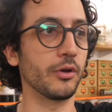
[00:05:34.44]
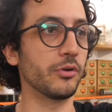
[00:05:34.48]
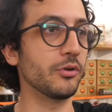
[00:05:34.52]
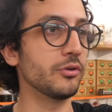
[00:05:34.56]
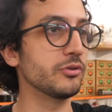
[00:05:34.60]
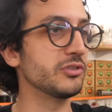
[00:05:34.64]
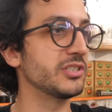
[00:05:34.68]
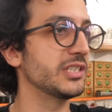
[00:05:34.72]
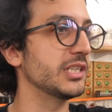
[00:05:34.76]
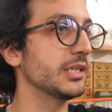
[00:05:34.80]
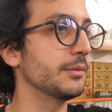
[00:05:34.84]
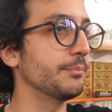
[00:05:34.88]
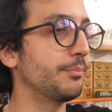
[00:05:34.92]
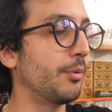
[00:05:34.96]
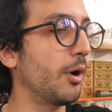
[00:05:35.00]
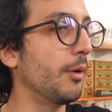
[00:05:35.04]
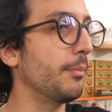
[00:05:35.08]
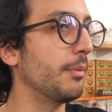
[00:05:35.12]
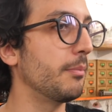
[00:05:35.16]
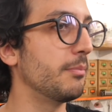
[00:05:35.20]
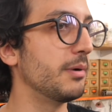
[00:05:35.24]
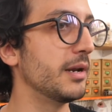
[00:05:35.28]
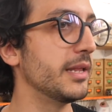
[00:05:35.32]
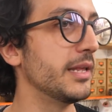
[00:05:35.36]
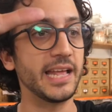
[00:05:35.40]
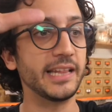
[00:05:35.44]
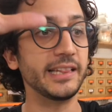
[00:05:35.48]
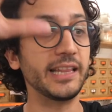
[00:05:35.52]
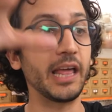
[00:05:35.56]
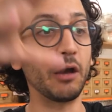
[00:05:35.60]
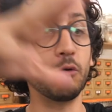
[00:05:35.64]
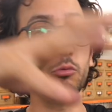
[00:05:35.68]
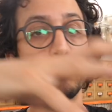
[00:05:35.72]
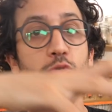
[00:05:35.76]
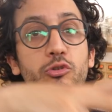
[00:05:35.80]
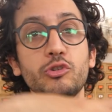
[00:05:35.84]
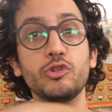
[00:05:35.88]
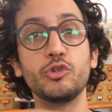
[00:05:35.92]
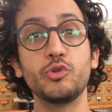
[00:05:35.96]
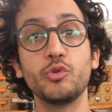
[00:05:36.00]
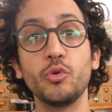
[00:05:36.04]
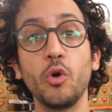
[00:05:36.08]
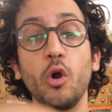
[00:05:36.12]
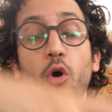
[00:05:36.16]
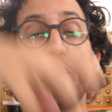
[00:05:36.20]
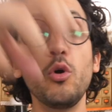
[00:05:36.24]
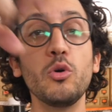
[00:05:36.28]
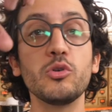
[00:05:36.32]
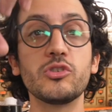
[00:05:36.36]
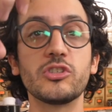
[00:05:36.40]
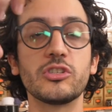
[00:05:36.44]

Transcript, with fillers: using probably, and I would draw